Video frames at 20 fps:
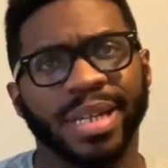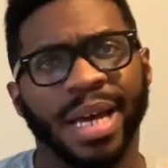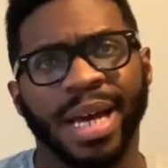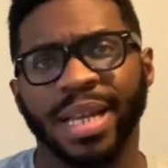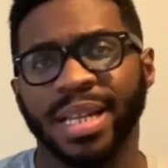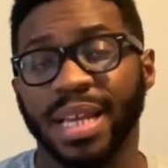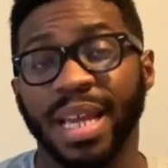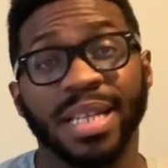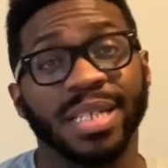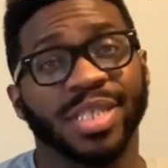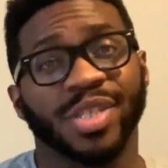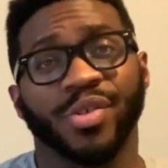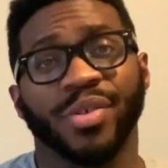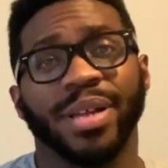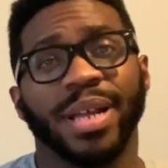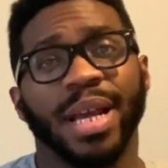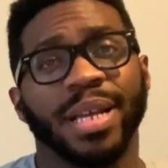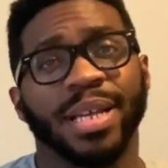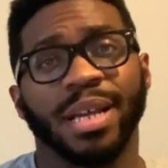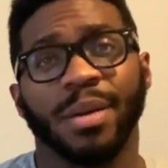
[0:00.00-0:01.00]
I, and it's
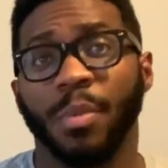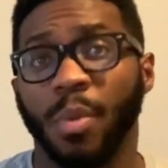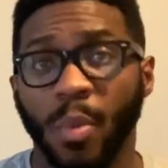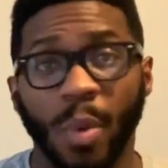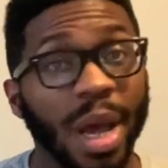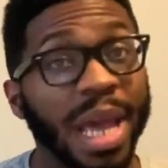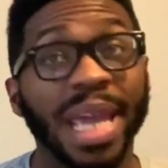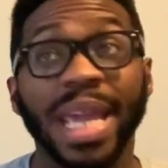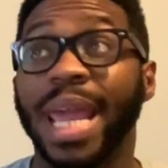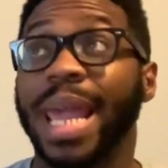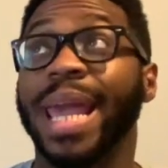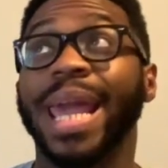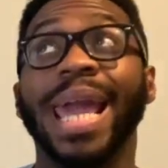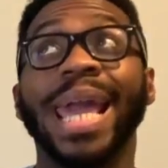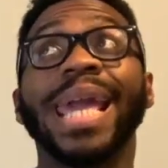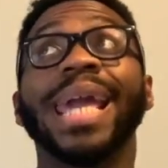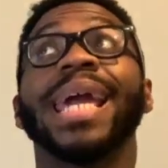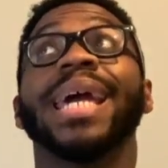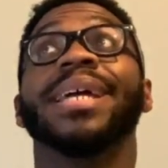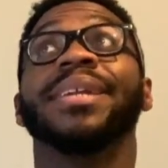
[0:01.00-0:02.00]
3 a.m.
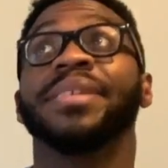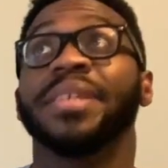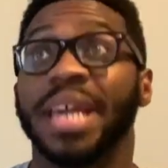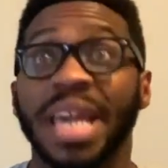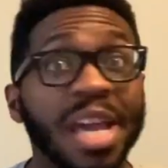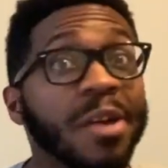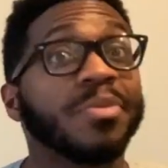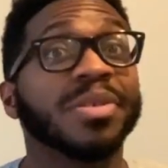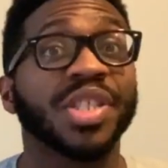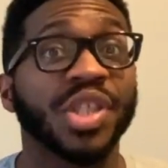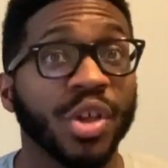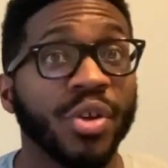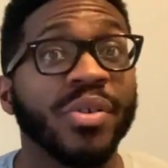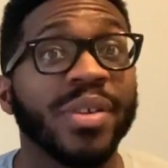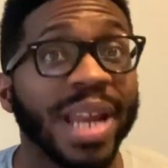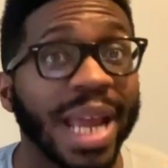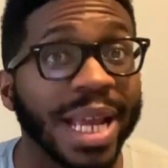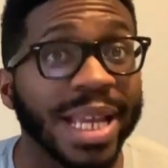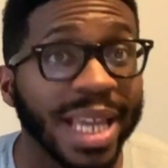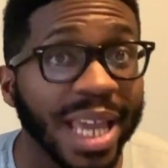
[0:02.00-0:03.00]
And it was
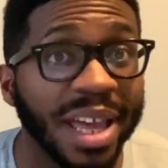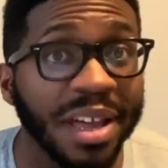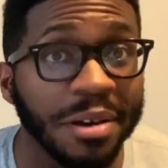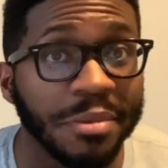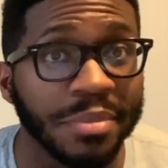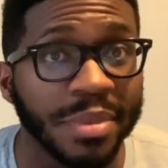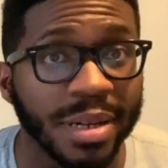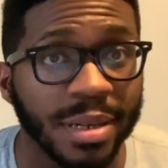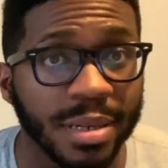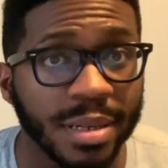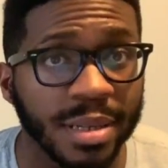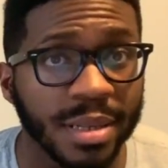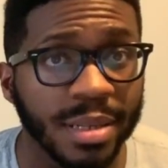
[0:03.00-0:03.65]
3 a.m.